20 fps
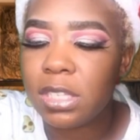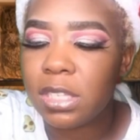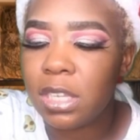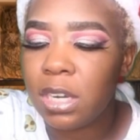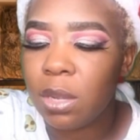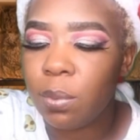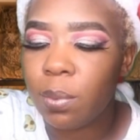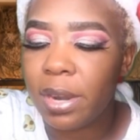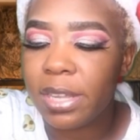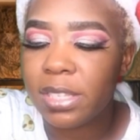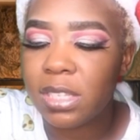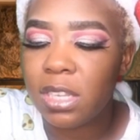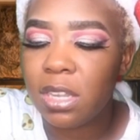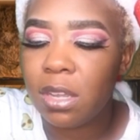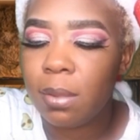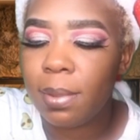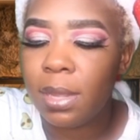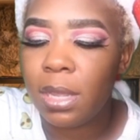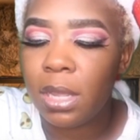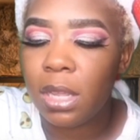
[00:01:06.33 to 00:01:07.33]
And then when I seen
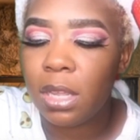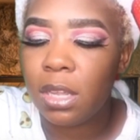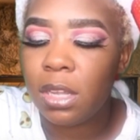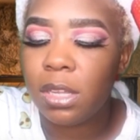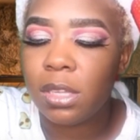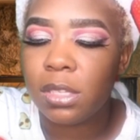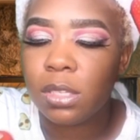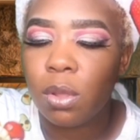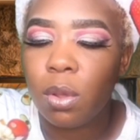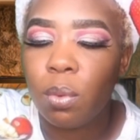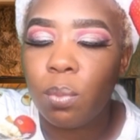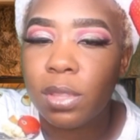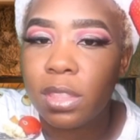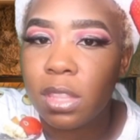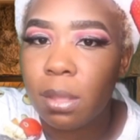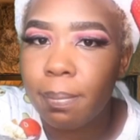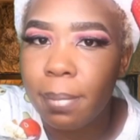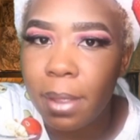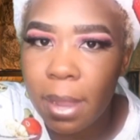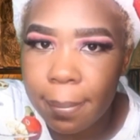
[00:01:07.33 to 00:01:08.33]
him eat his with
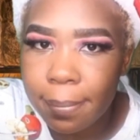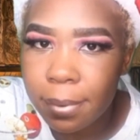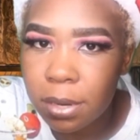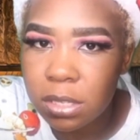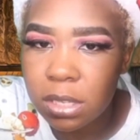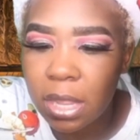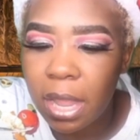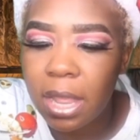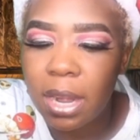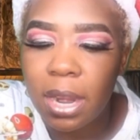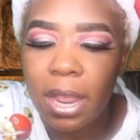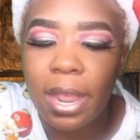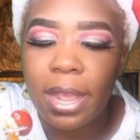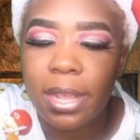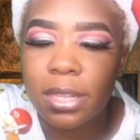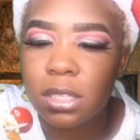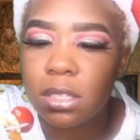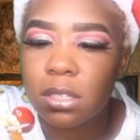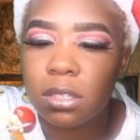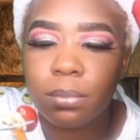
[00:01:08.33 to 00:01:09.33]
them peppers, I had to
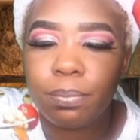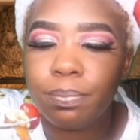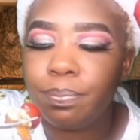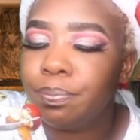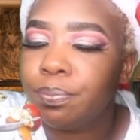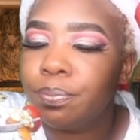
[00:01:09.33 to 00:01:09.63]
add some.